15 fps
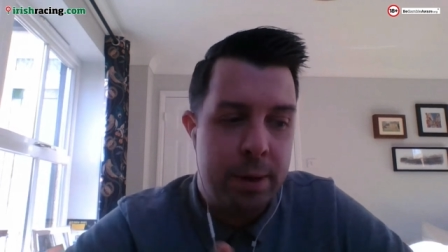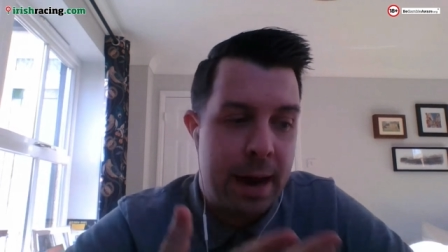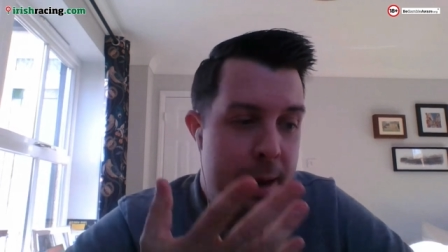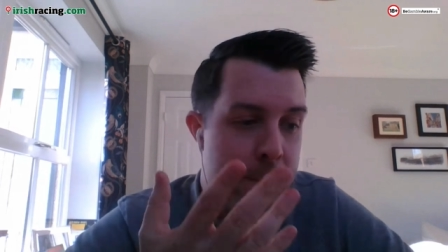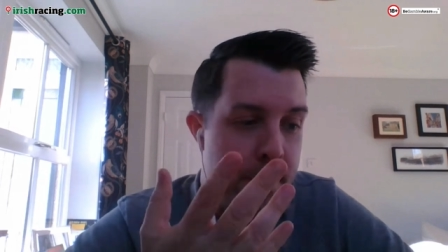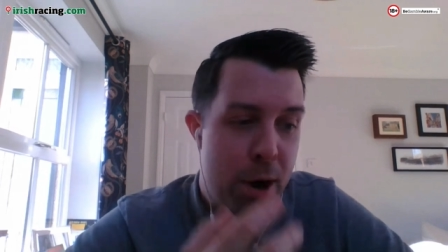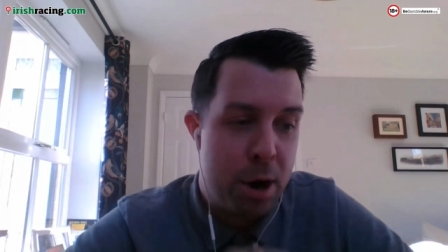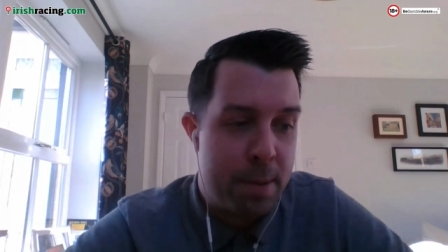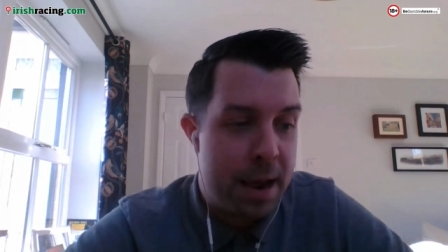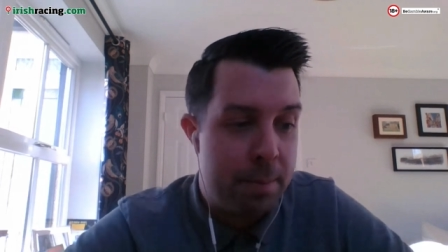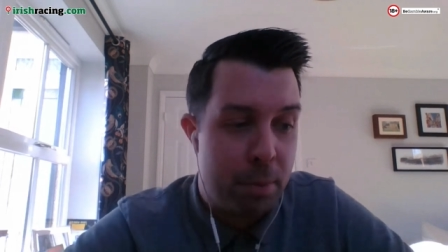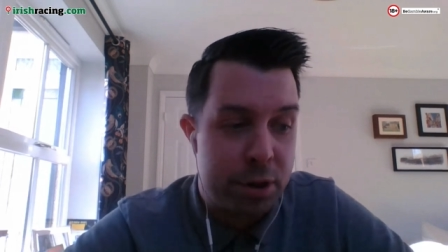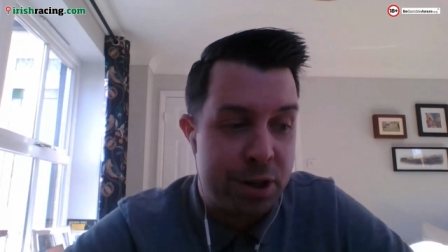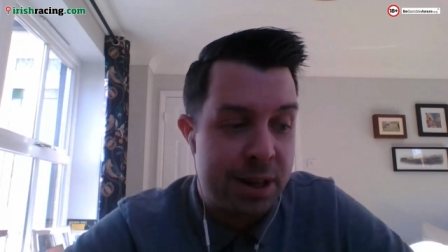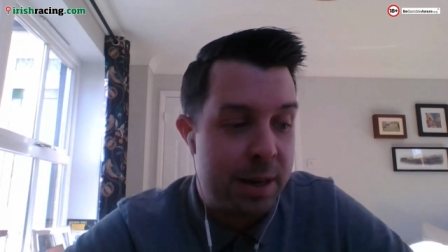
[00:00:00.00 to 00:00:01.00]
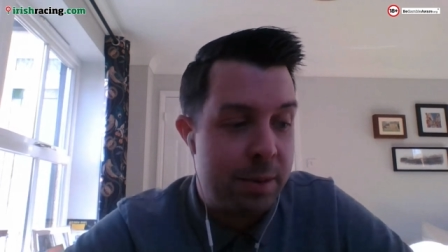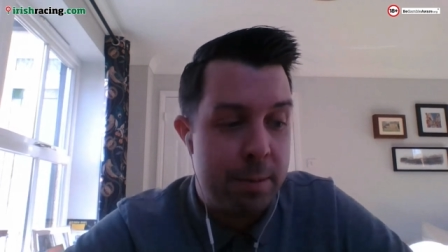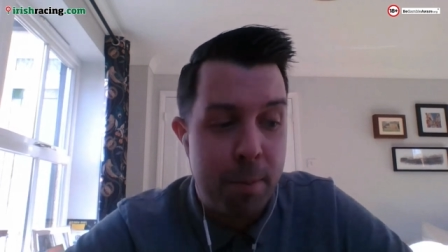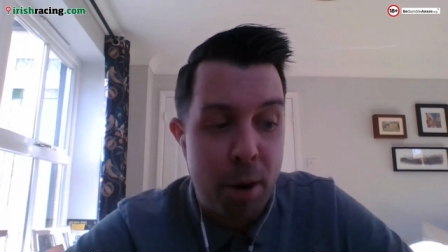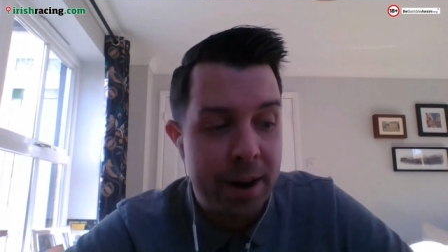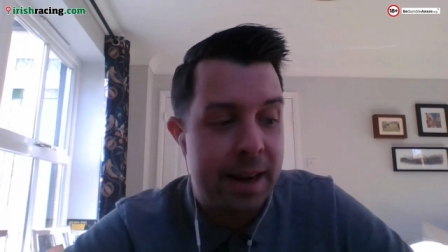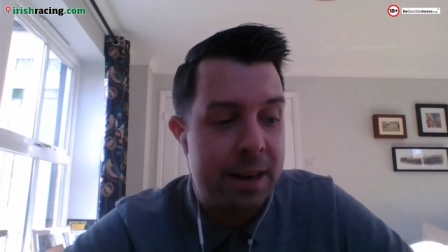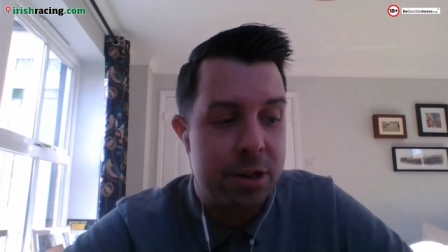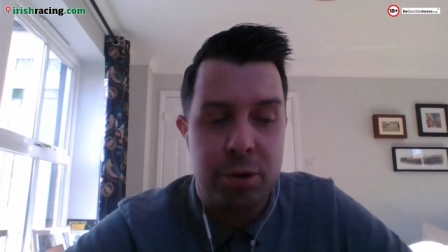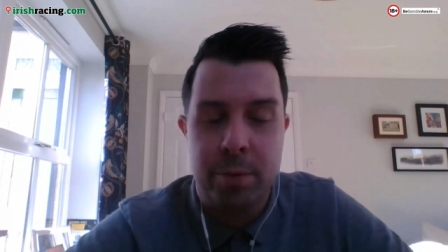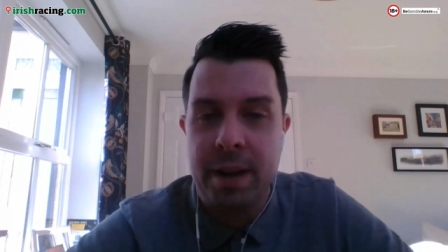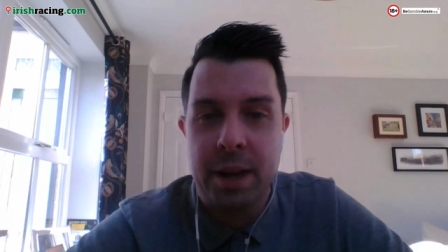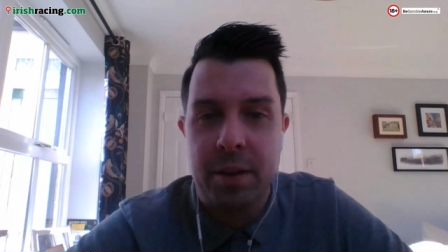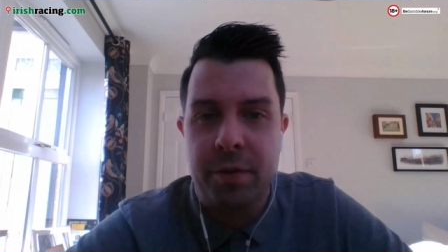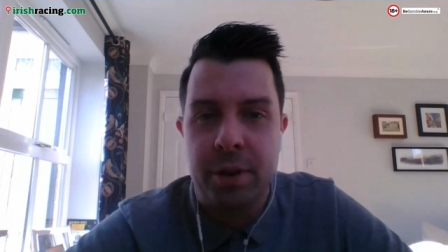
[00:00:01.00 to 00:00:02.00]
we'll get my mate Mozzie. We might get two
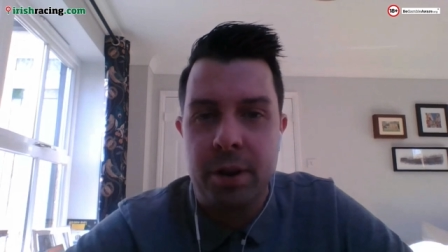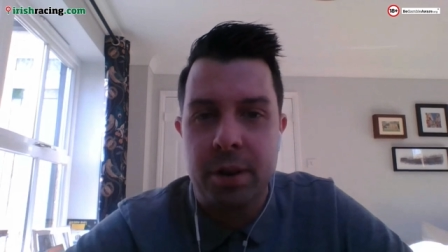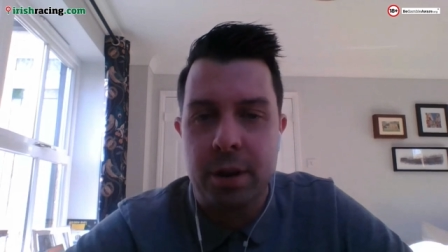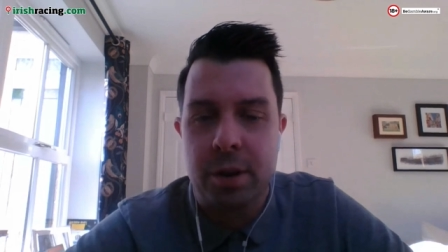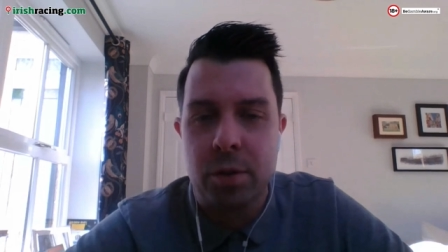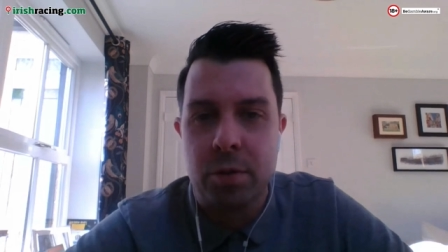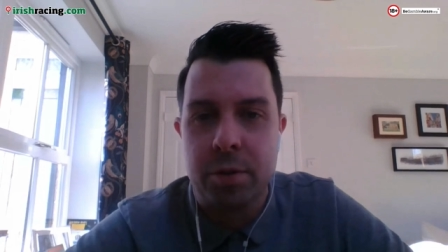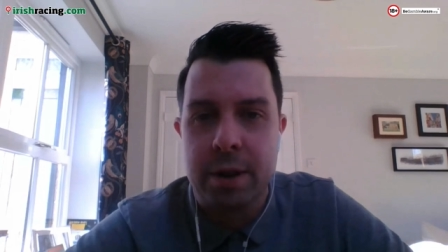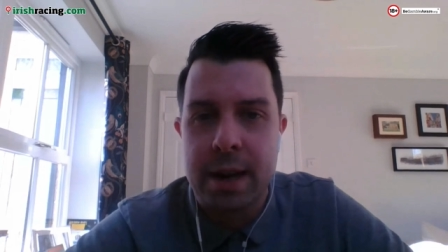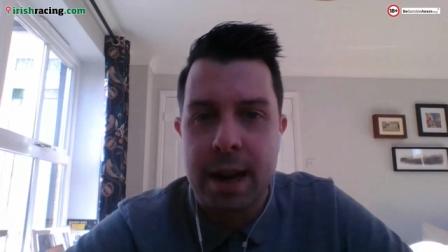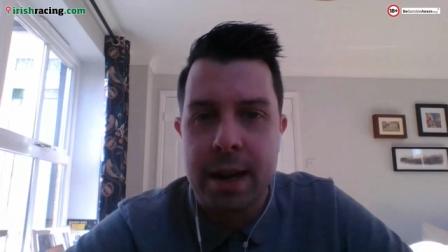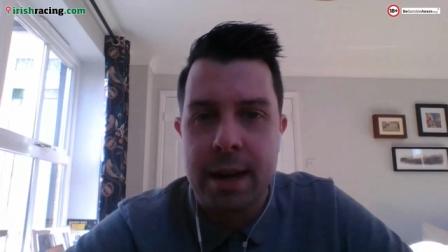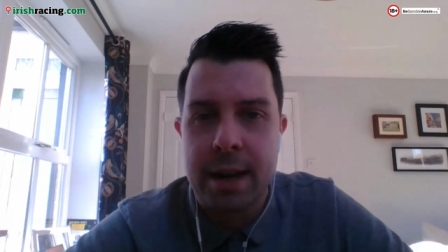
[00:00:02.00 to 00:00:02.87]
in here for the Gordon